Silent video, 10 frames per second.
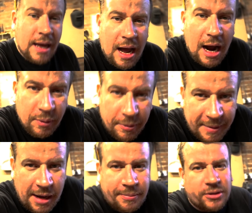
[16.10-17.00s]
I will be
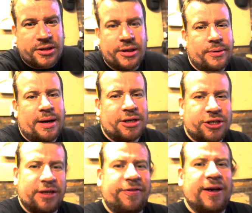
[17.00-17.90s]
able to
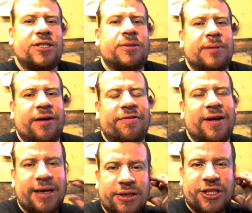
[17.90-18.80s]
actually fetch some of that
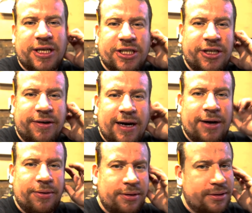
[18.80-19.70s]
vacant gesture
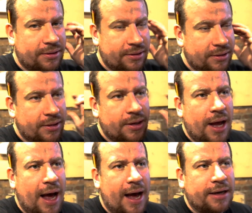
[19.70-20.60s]
out
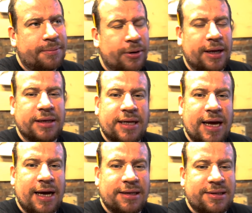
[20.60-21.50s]
and put it into
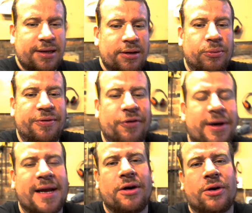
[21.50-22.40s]
cask. We've
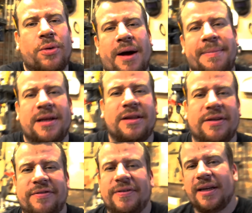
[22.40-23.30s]
already got quite a bit of the
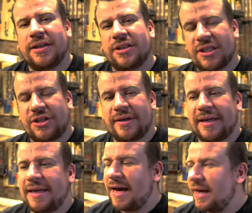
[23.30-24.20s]
vacant gesture in
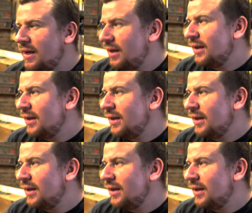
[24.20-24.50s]
keg.